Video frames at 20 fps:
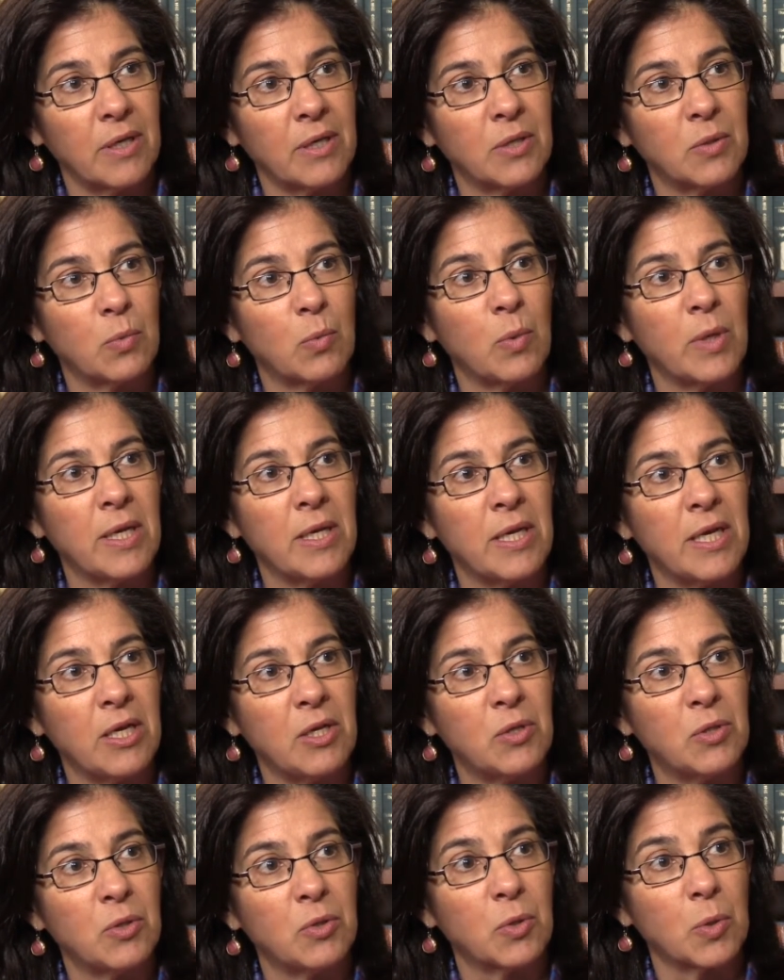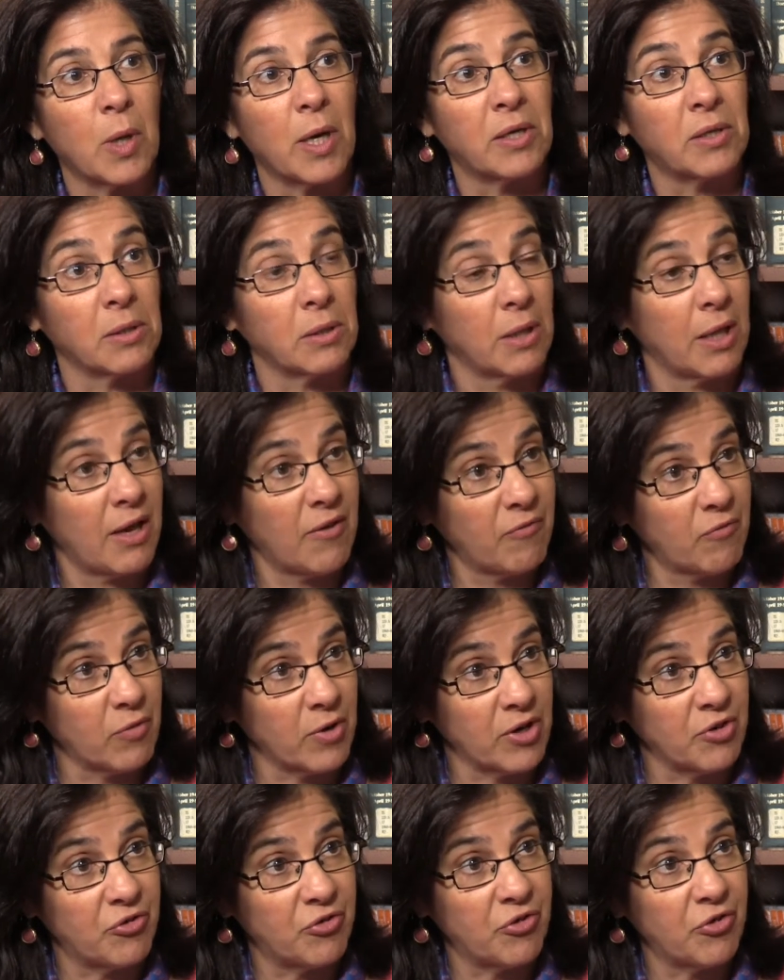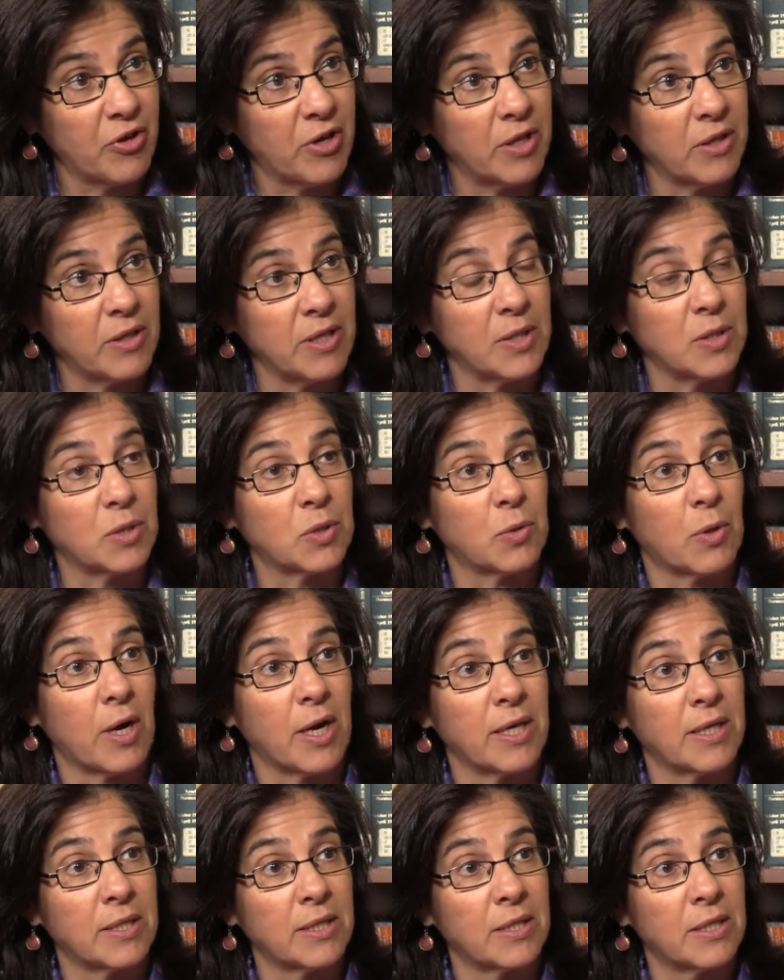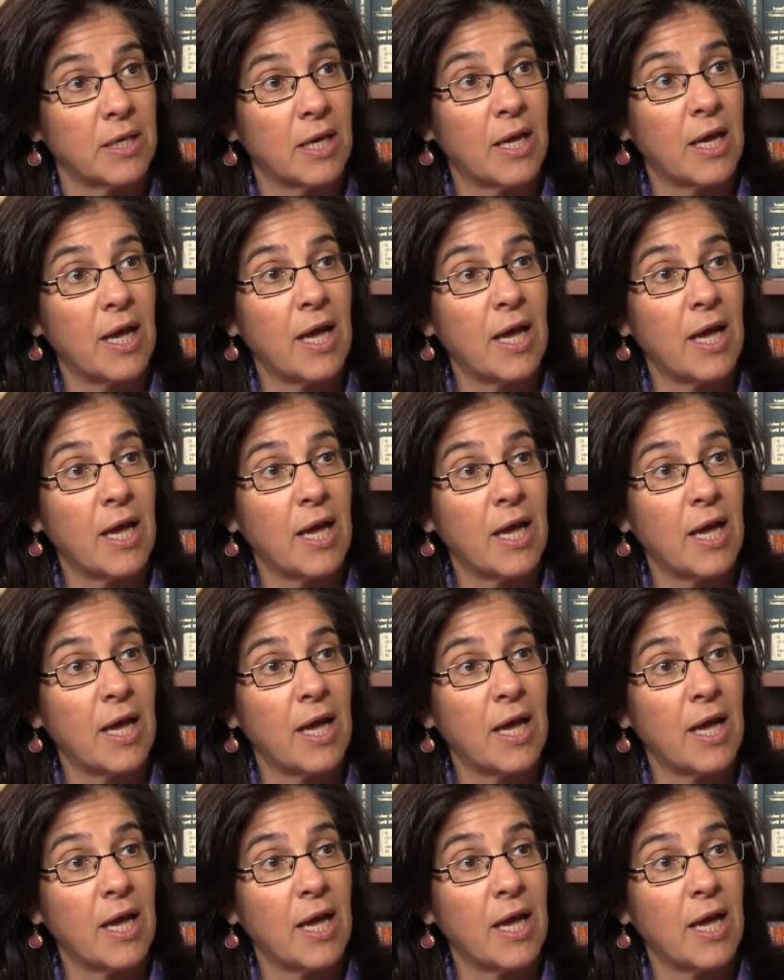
is we need to try to leverage these strikes